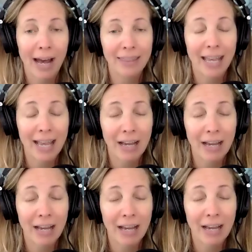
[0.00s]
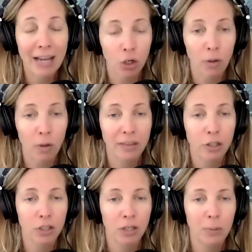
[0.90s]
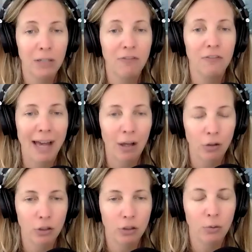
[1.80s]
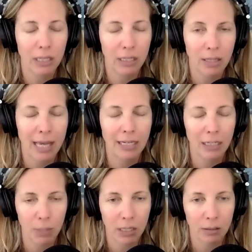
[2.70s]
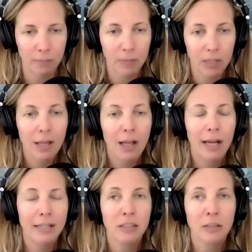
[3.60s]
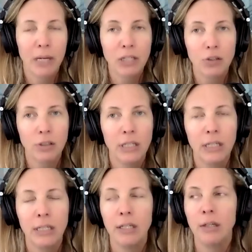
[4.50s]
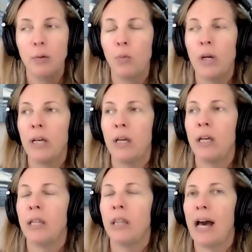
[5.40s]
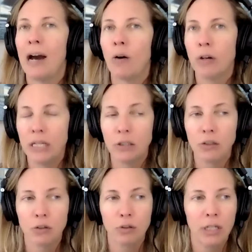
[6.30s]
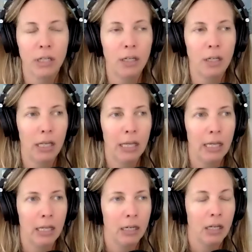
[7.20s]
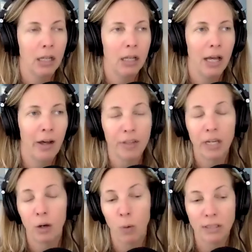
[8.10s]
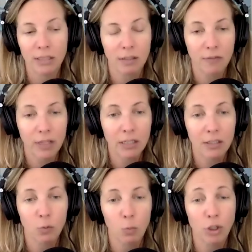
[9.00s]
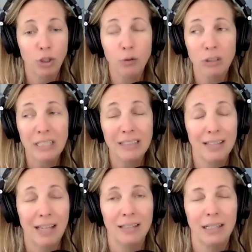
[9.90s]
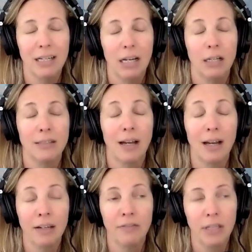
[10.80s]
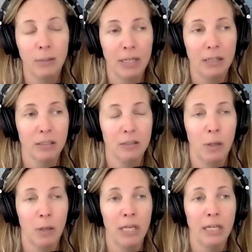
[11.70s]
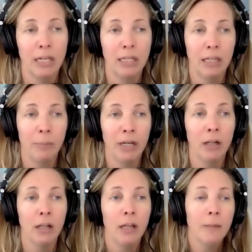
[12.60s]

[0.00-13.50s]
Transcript: They have to know that there's going to be value in that email, especially with our industry in healthcare, wellness, and fitness. We're usually sending a ton of emails because maybe they get an email